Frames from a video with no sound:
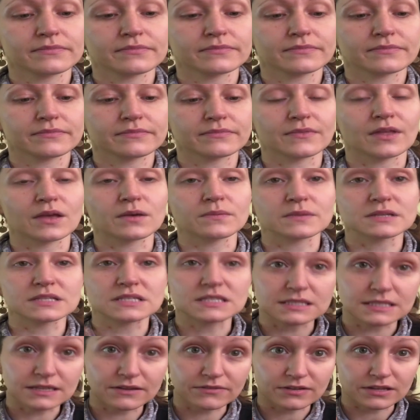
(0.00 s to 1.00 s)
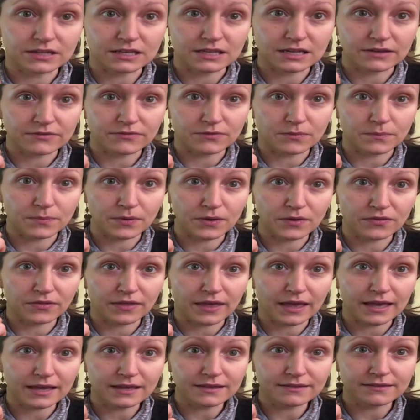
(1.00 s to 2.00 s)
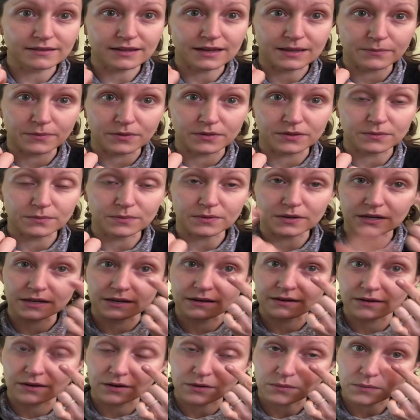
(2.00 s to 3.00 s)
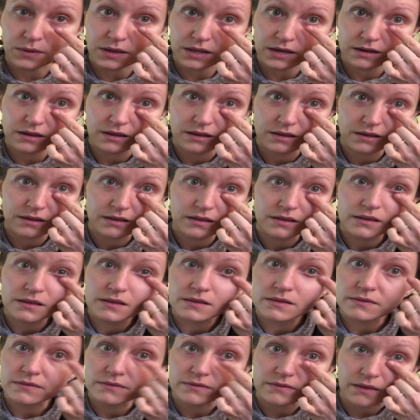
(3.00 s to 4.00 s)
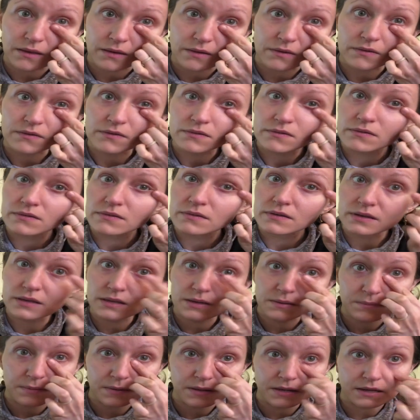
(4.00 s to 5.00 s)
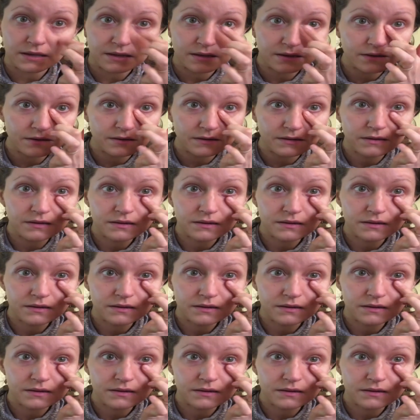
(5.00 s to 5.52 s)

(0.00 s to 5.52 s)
Oh, this is definitely enough for both eyes, and I'm only putting it on one. So I'm going to put it under,